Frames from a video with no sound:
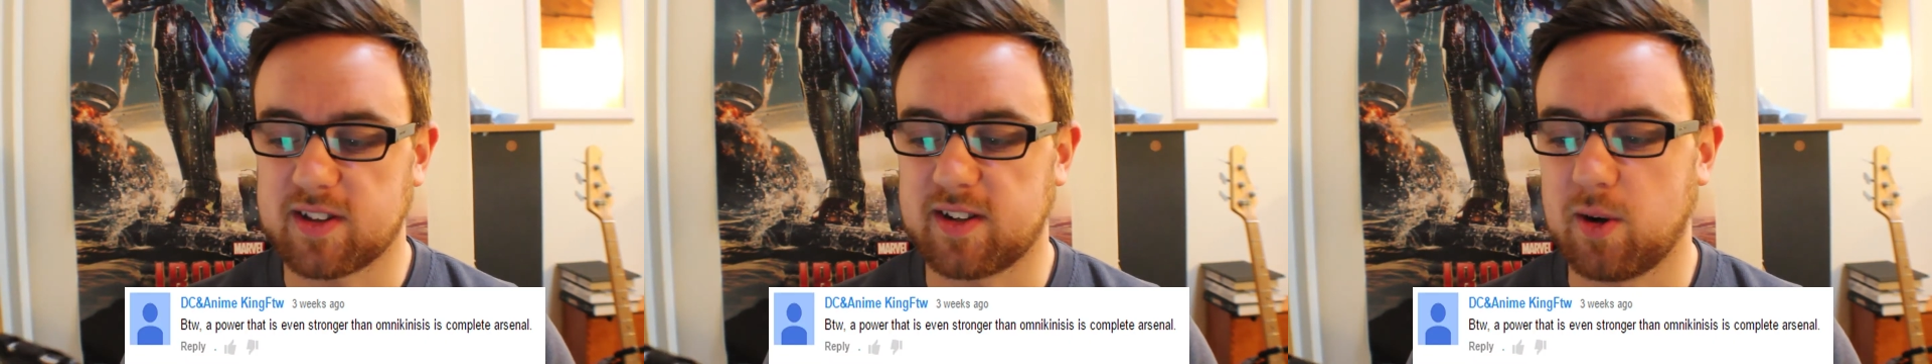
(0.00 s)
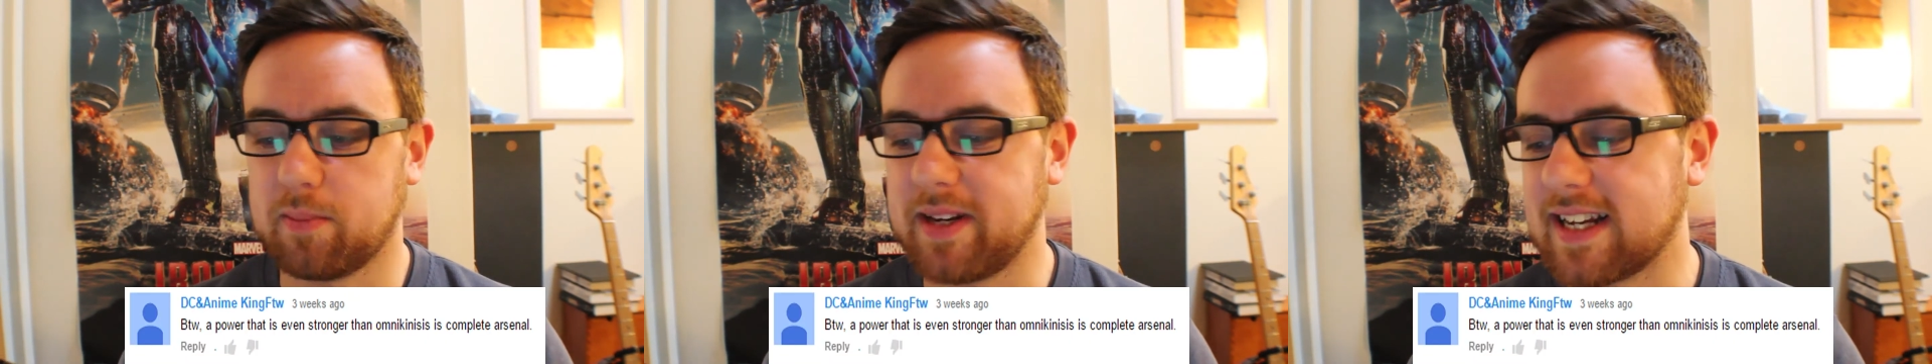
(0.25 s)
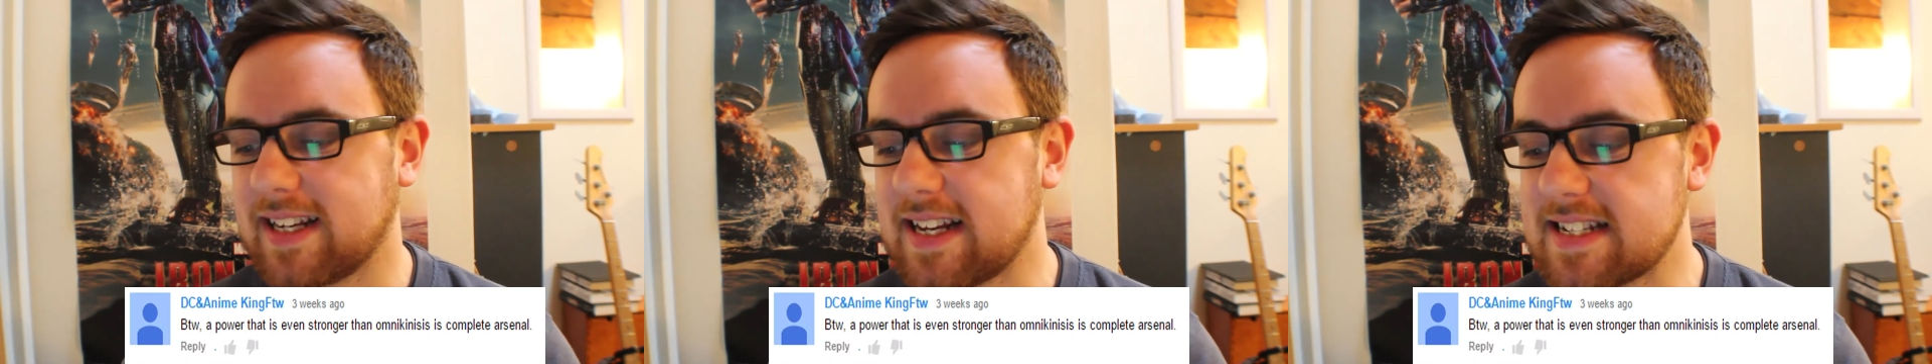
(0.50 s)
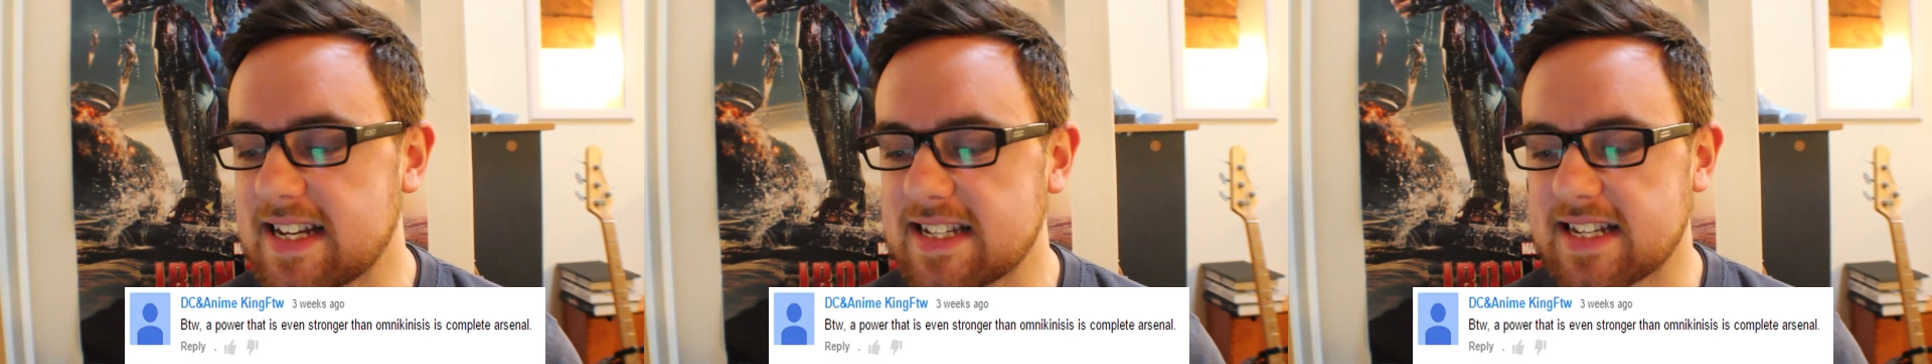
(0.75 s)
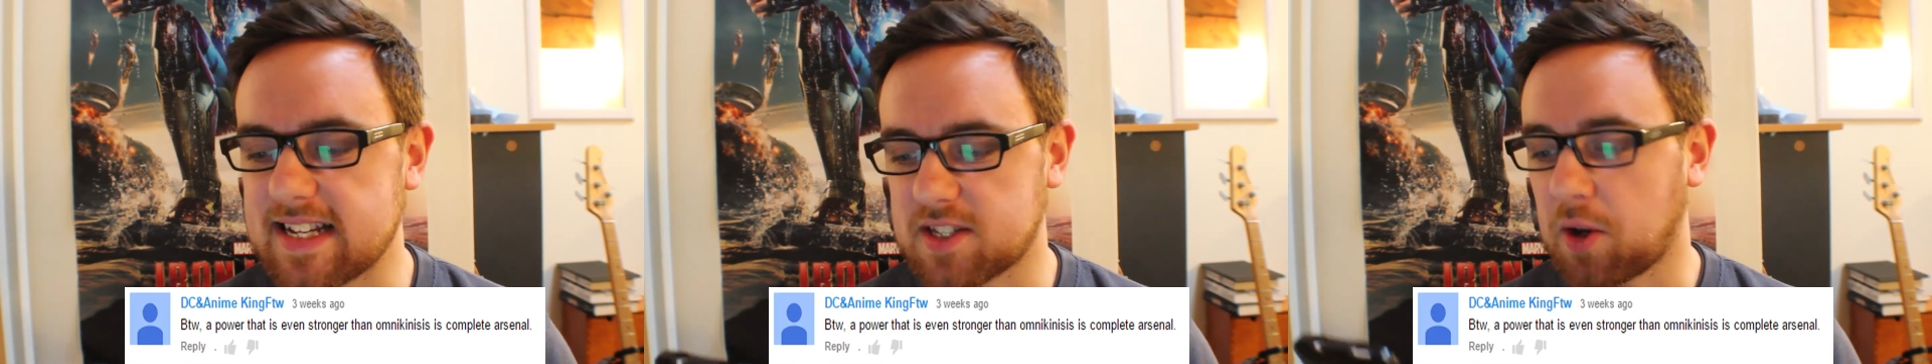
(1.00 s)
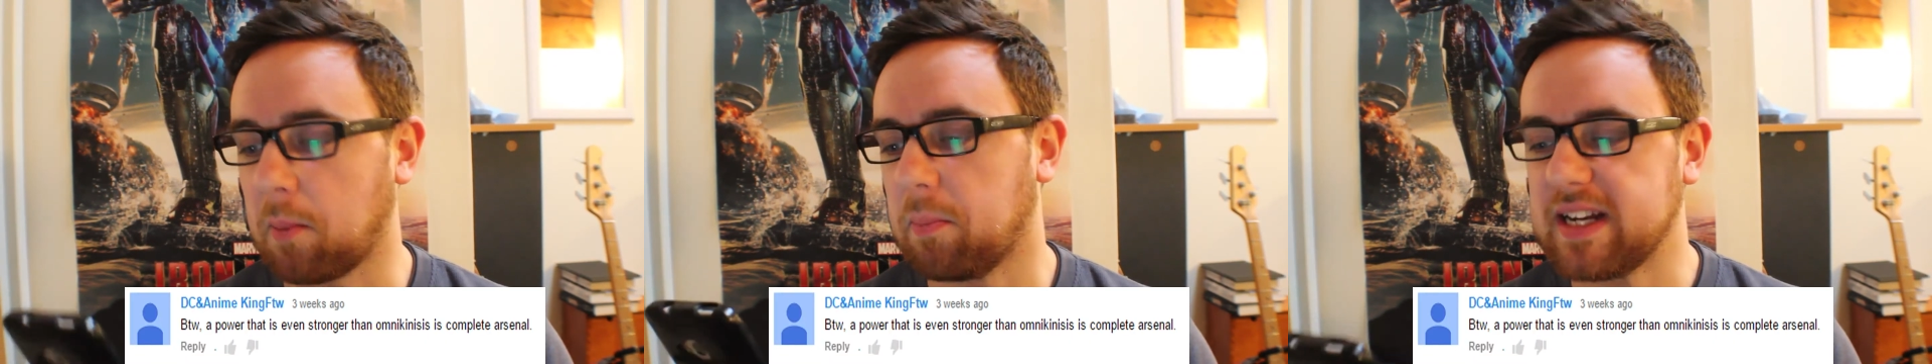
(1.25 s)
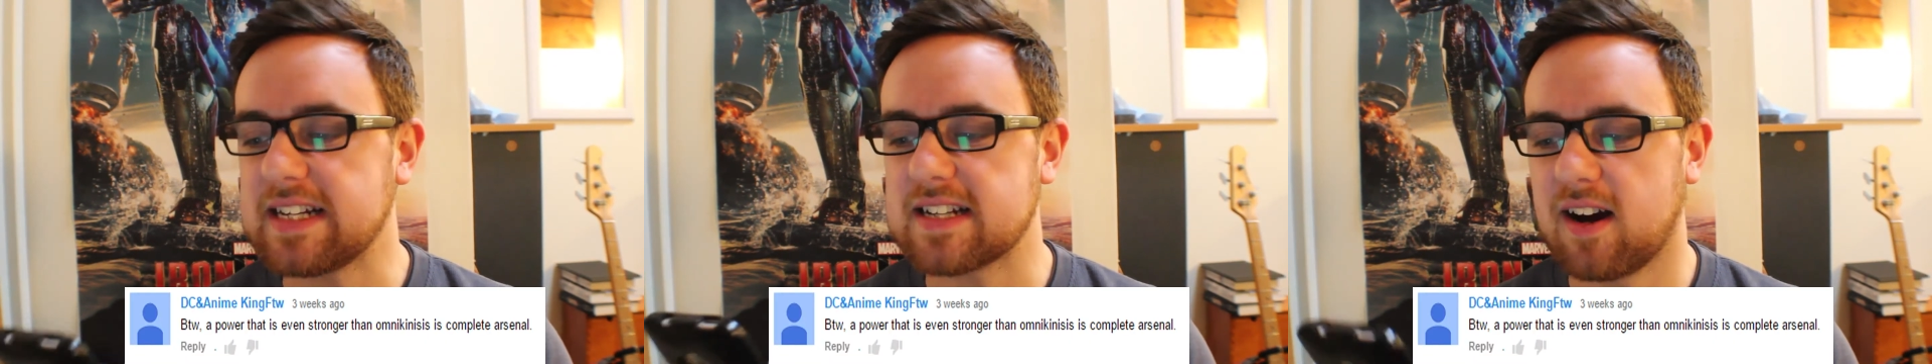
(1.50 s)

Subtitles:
than Omnikinesis is complete